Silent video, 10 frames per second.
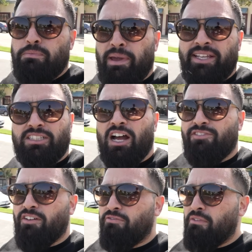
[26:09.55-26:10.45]
based off
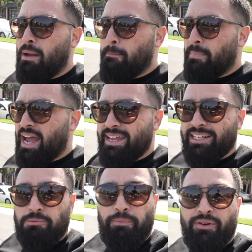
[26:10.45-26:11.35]
of my
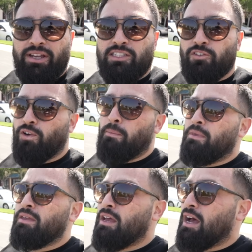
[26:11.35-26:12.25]
experience from
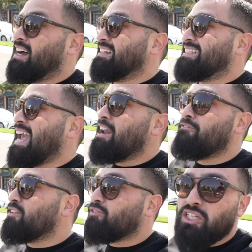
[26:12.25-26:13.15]
10,
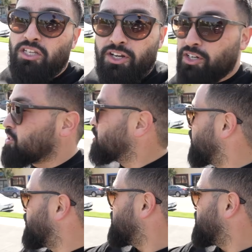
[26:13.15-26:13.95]
15 years ago